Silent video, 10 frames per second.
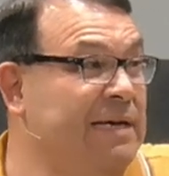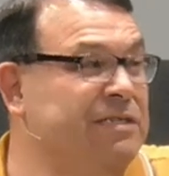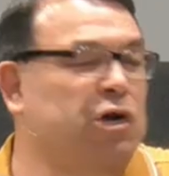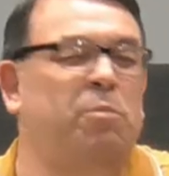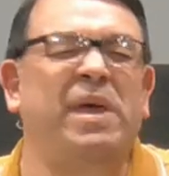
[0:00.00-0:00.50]

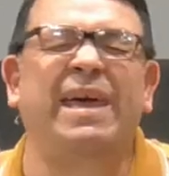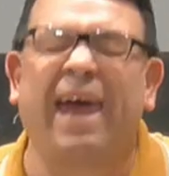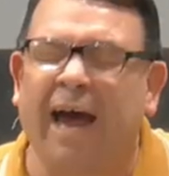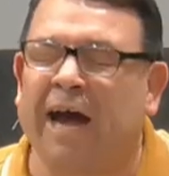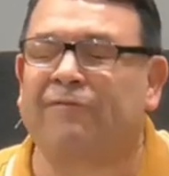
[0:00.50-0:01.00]
So be
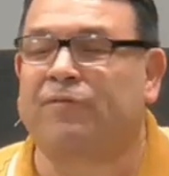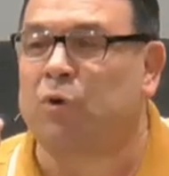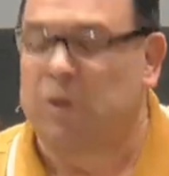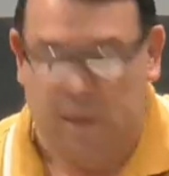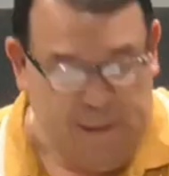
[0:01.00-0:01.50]
careful
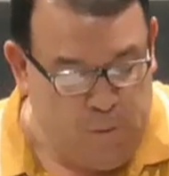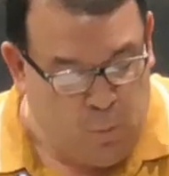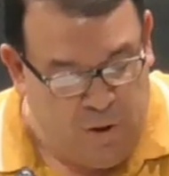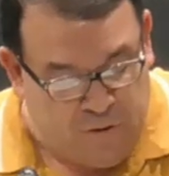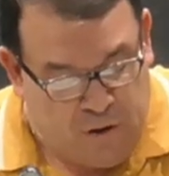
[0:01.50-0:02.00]

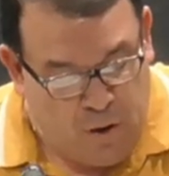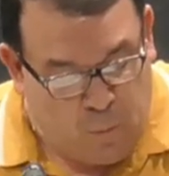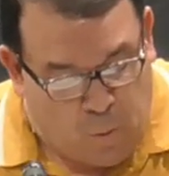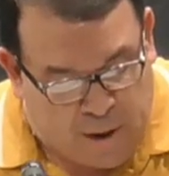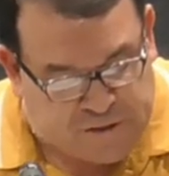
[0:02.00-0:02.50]
with
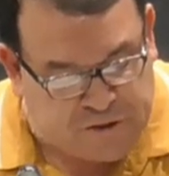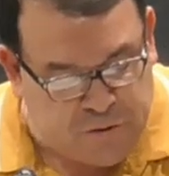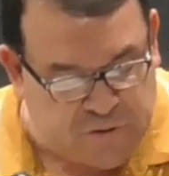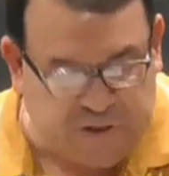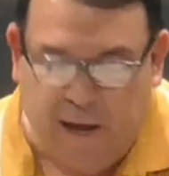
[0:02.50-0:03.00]
what you
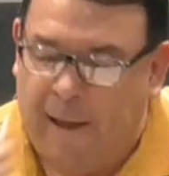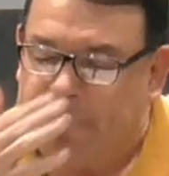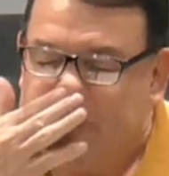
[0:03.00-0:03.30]
say.